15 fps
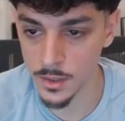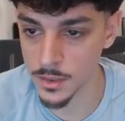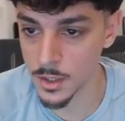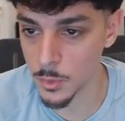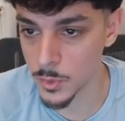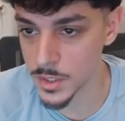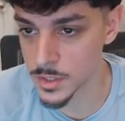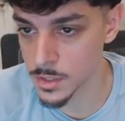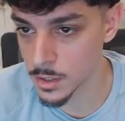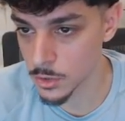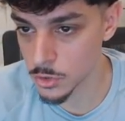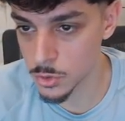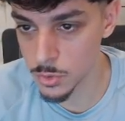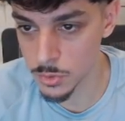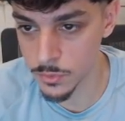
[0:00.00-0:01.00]
There is
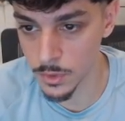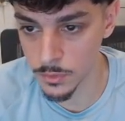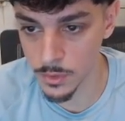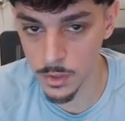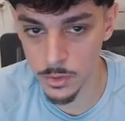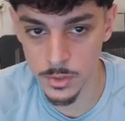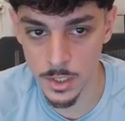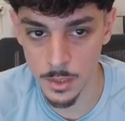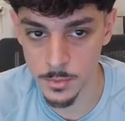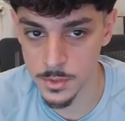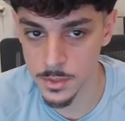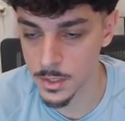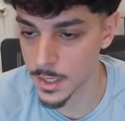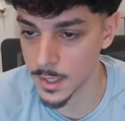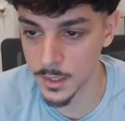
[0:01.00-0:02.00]
2 fair value
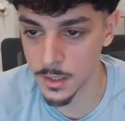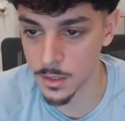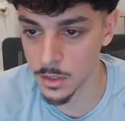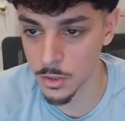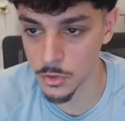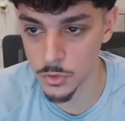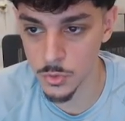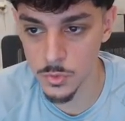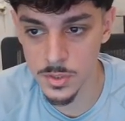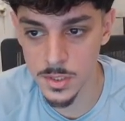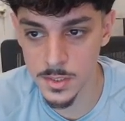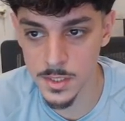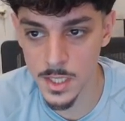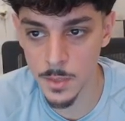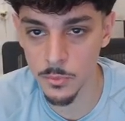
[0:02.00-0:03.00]
gaps. I cannot use
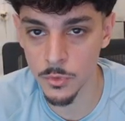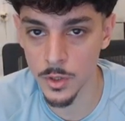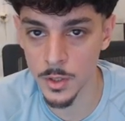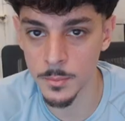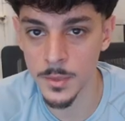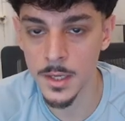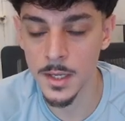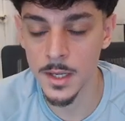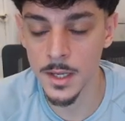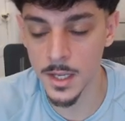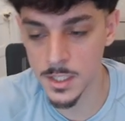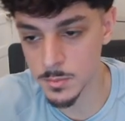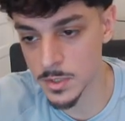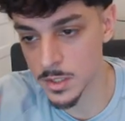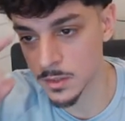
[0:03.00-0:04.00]
this time frame
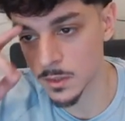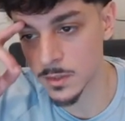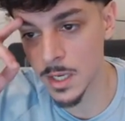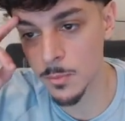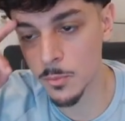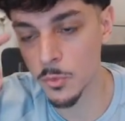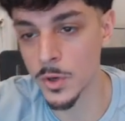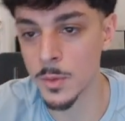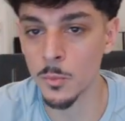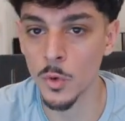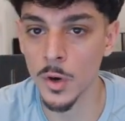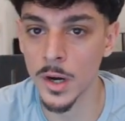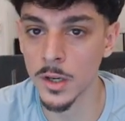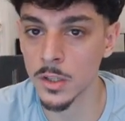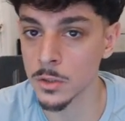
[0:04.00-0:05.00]
as being the time frame
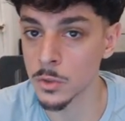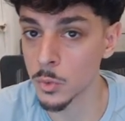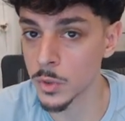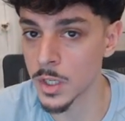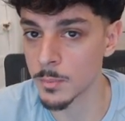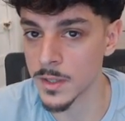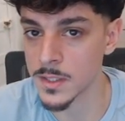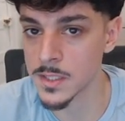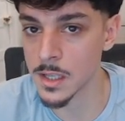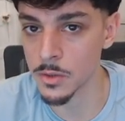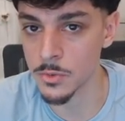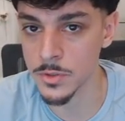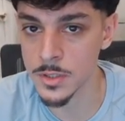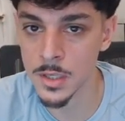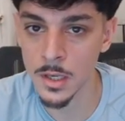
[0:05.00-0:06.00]
where I can locate my
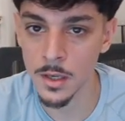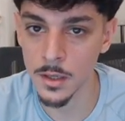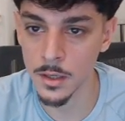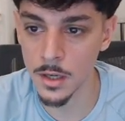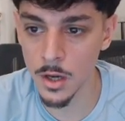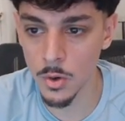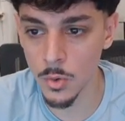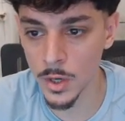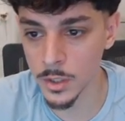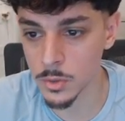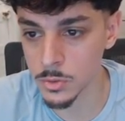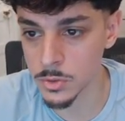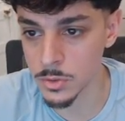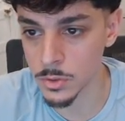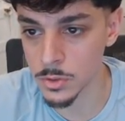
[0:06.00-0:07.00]
sellers. Now I go
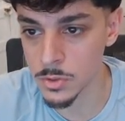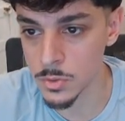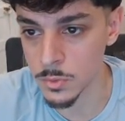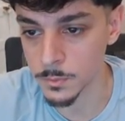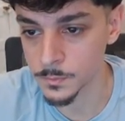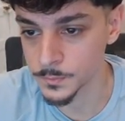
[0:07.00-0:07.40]
to the 2.